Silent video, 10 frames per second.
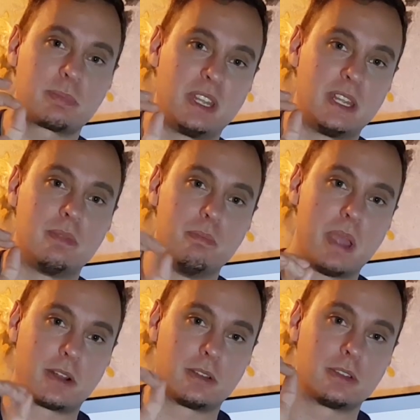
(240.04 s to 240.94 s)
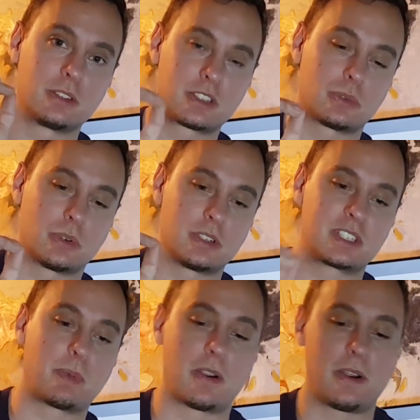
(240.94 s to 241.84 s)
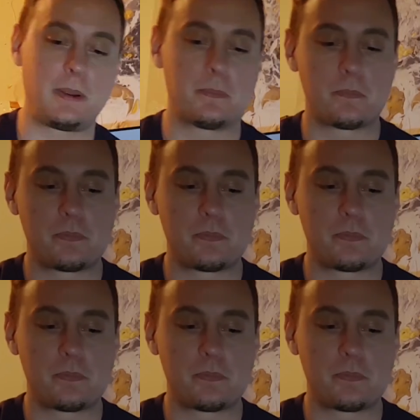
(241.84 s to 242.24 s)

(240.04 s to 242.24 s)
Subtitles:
speed metal sword sparring.